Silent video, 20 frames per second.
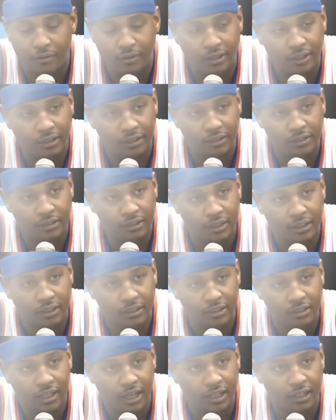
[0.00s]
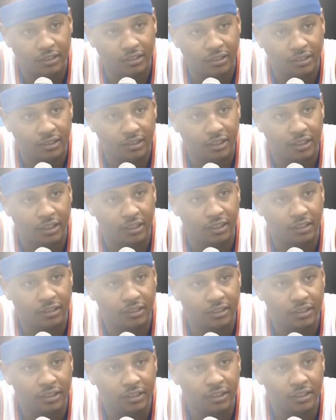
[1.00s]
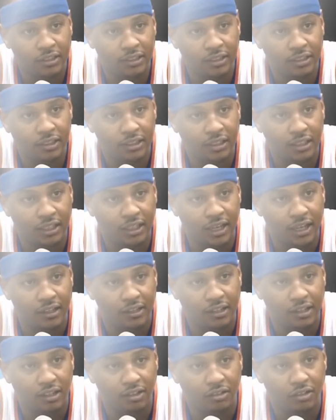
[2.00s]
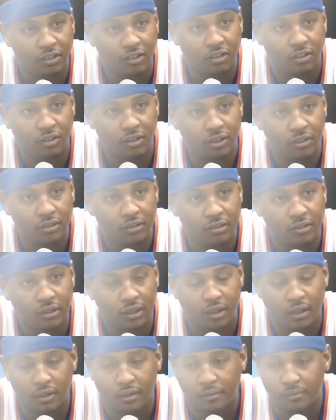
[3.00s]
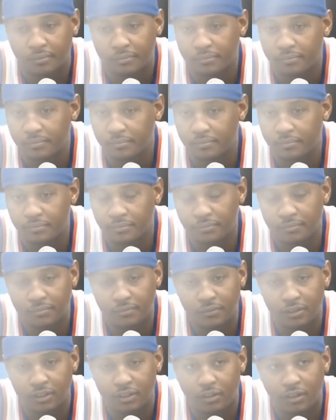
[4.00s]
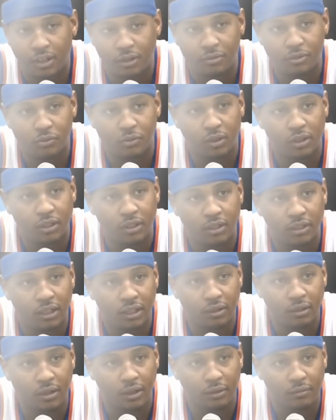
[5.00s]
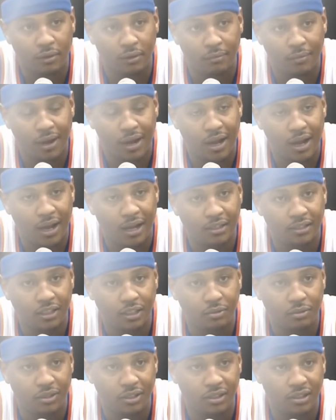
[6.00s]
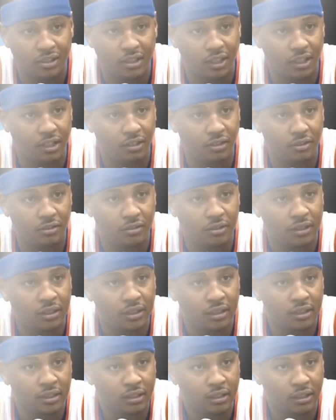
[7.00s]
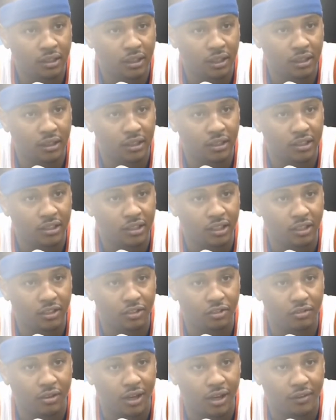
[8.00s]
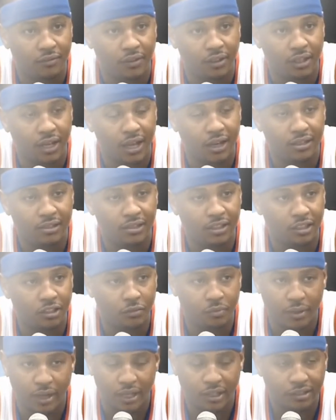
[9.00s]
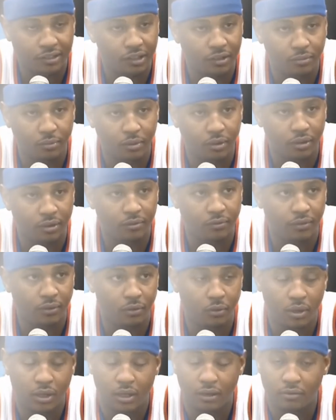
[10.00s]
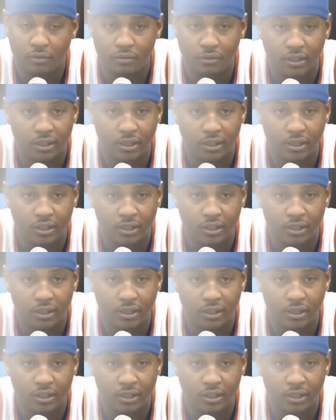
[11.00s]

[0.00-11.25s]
very excited to see Klay Anthony on the court. You know, he was one of the, in my eyes, he was a steal in this year's draft. A lot of teams passed up on him for whatever